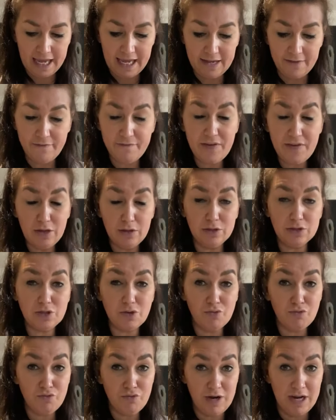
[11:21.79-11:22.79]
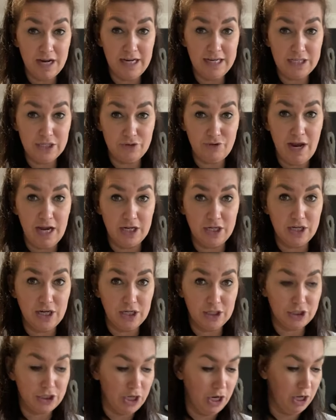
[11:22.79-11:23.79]
It feels really strange, and
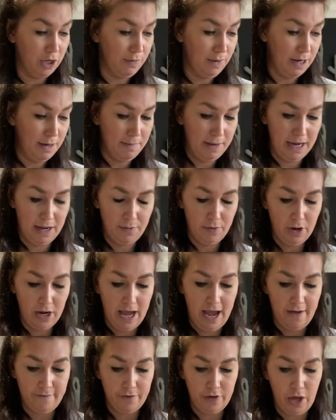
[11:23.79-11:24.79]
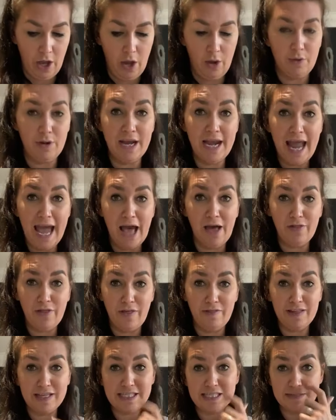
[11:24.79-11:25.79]
I'll show you in a minute. We're going to have a go. Now
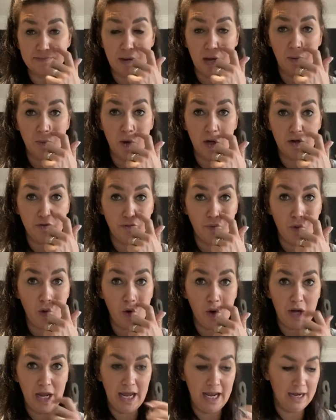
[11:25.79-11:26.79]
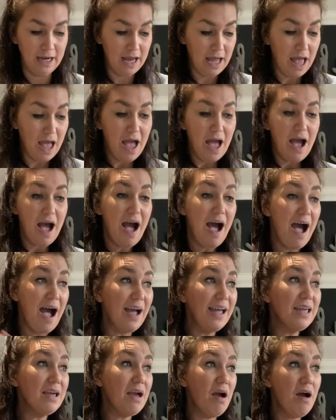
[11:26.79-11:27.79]
then, this is my word of warning.
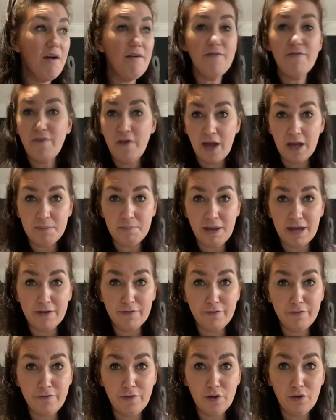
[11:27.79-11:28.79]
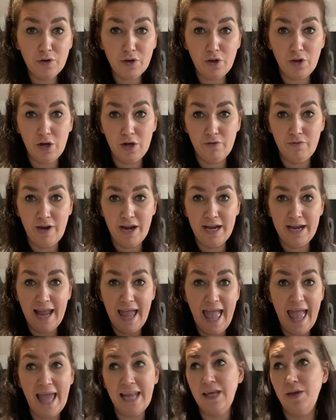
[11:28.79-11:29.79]
I can't find my food colouring
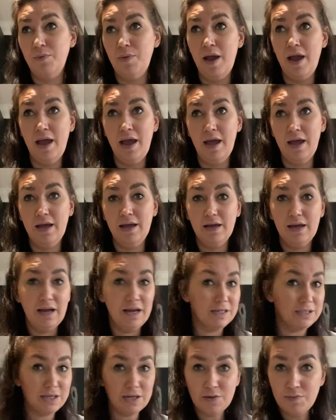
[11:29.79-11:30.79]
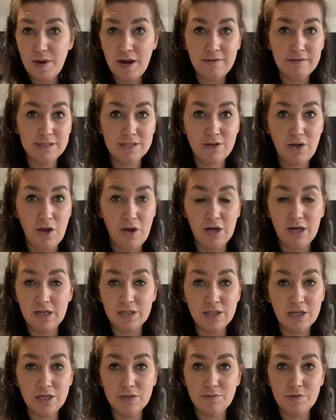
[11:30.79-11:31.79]
anywhere. I don't know where it's gone.
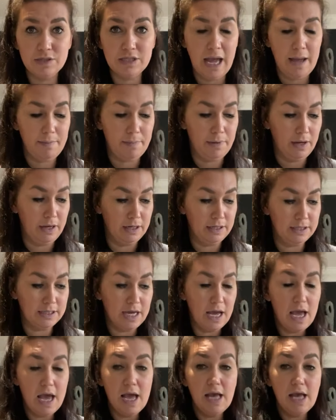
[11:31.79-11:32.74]
I don't know what's happened.